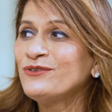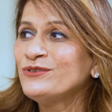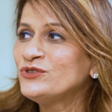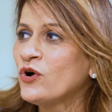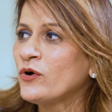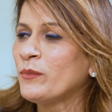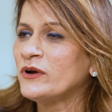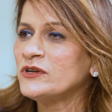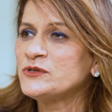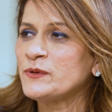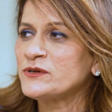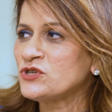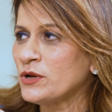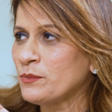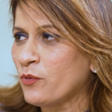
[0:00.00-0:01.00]
don't talk about it,
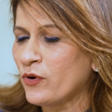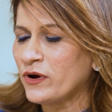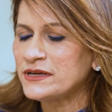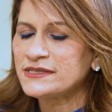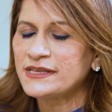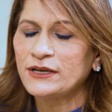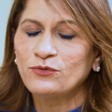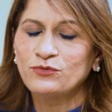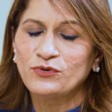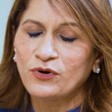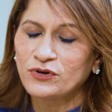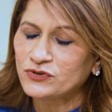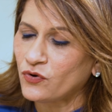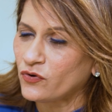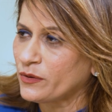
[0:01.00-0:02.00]
especially boys, they do
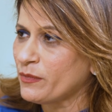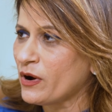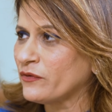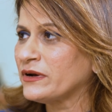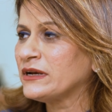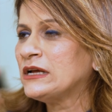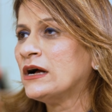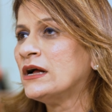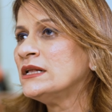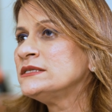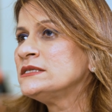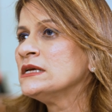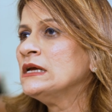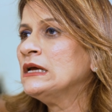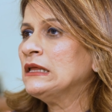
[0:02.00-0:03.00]
not talk about it.
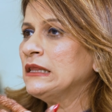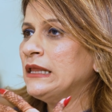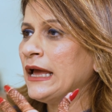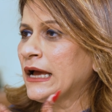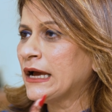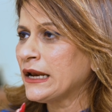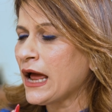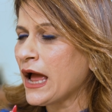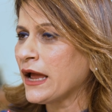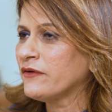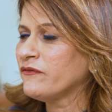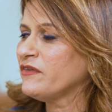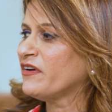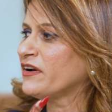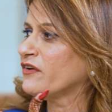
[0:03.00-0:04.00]
Girls, they cry
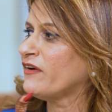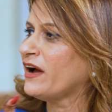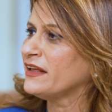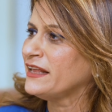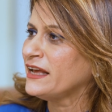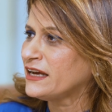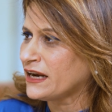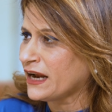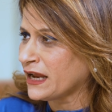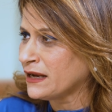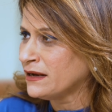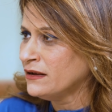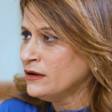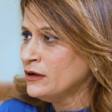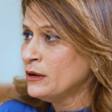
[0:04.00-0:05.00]
and we wonder why they're
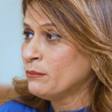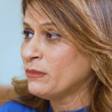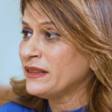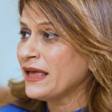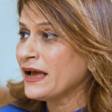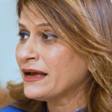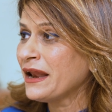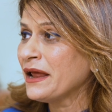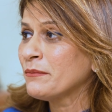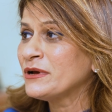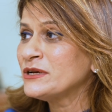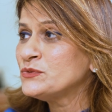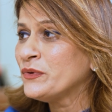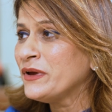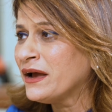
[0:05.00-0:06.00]
crying. But they're crying
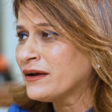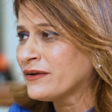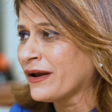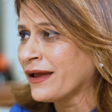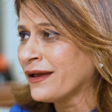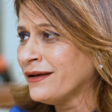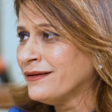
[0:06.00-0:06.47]
because we are crying.